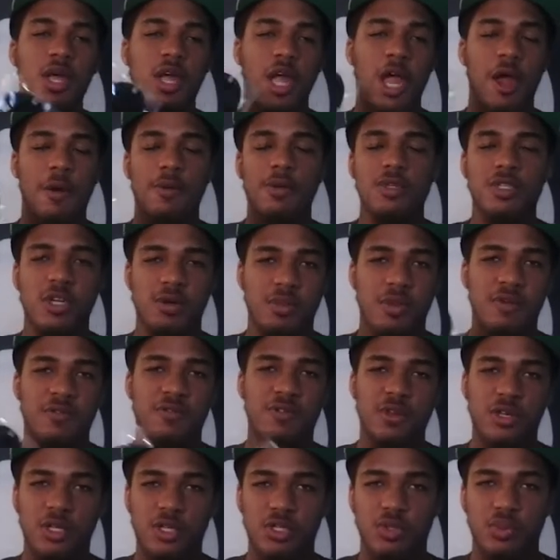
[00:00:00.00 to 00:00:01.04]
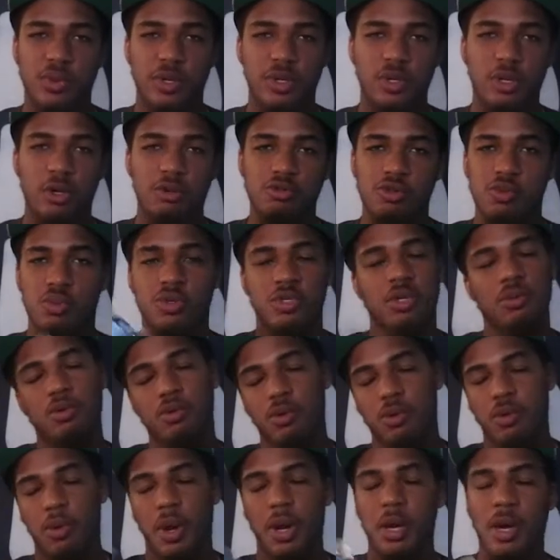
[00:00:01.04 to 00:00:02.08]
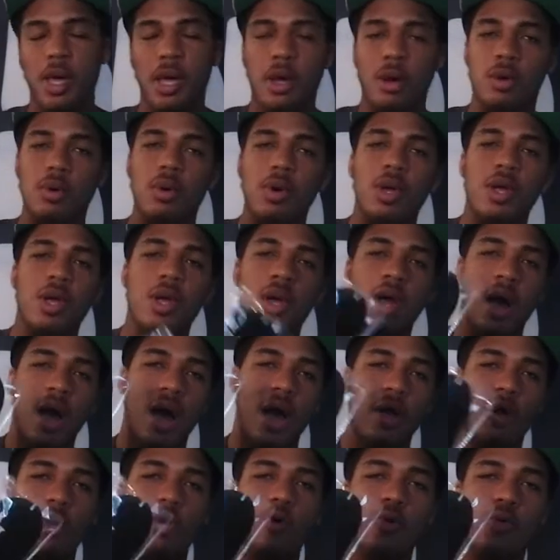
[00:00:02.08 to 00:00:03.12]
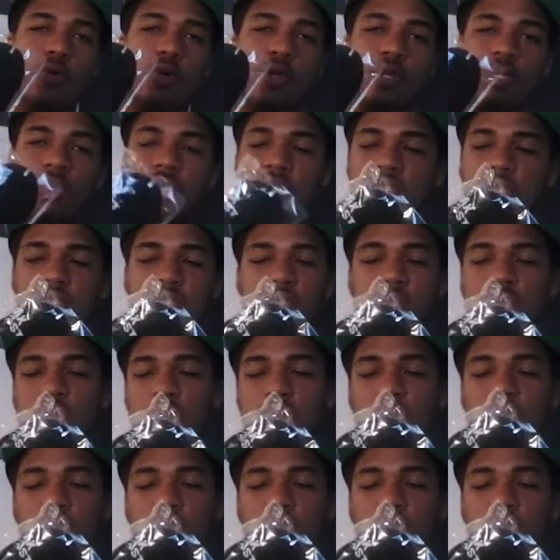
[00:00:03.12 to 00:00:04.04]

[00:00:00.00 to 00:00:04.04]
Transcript: Every time I finish doing laundry, which I'm doing right now, I always